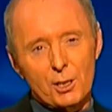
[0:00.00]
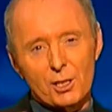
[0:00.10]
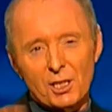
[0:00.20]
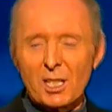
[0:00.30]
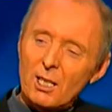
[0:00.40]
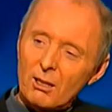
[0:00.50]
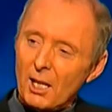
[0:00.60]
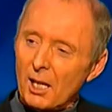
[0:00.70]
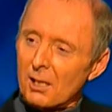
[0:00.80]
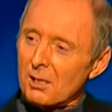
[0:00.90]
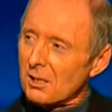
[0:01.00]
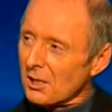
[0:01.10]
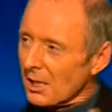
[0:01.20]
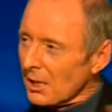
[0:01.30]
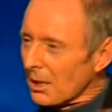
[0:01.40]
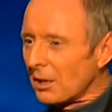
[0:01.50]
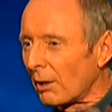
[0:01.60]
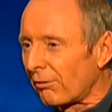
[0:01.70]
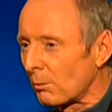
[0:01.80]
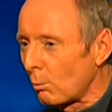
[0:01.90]
to see things in a
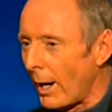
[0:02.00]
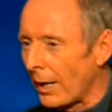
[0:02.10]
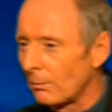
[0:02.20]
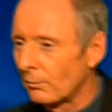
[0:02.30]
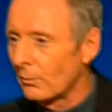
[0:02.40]
different way.